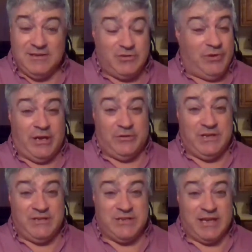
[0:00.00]
to radio
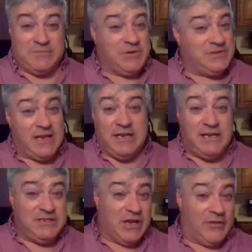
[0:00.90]
DJs because they
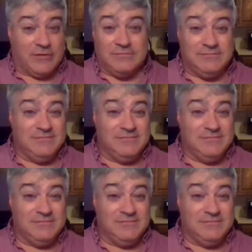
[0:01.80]
need each other.